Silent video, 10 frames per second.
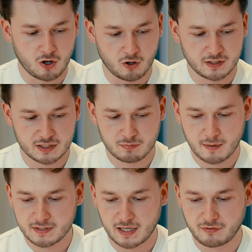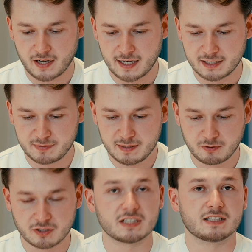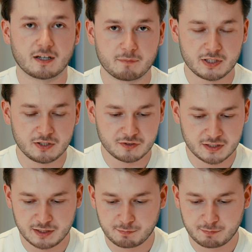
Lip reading: on this website for ISP proxies, and I've been using